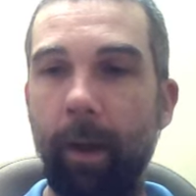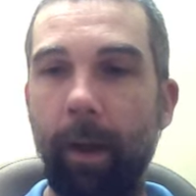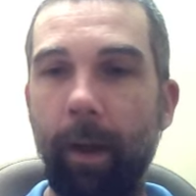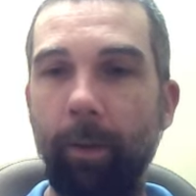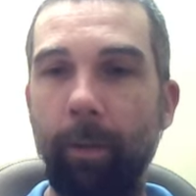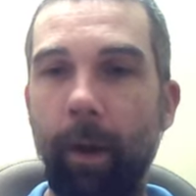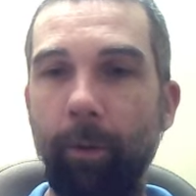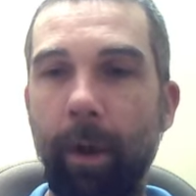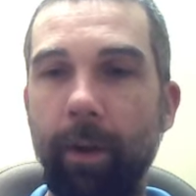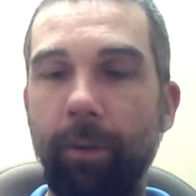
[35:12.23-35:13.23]
Uh, I'm
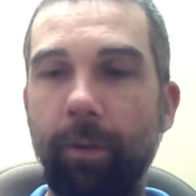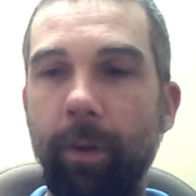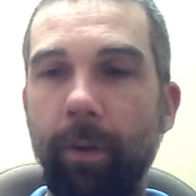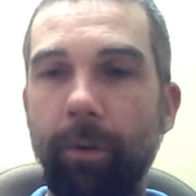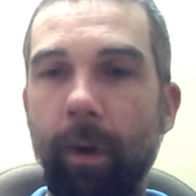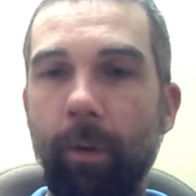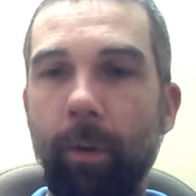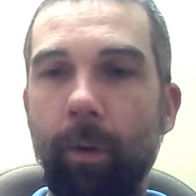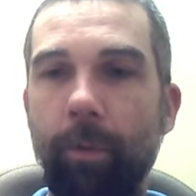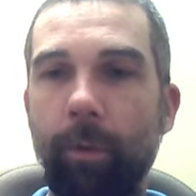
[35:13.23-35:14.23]
glad you, you stuck
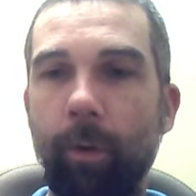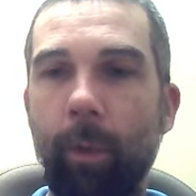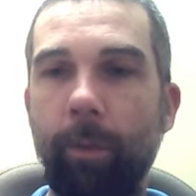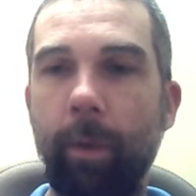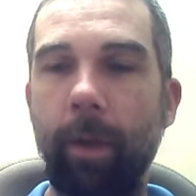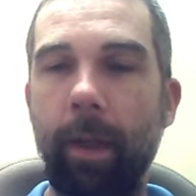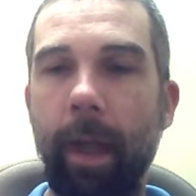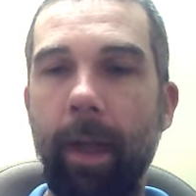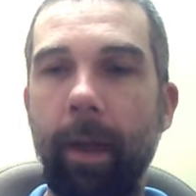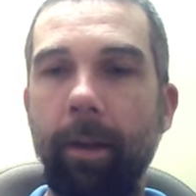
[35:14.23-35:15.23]
through with me
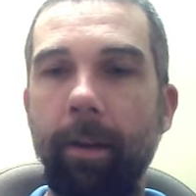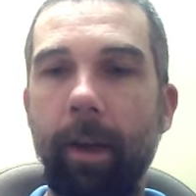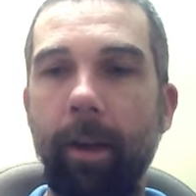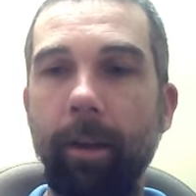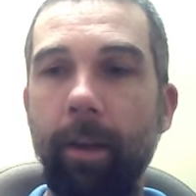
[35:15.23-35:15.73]
and uh,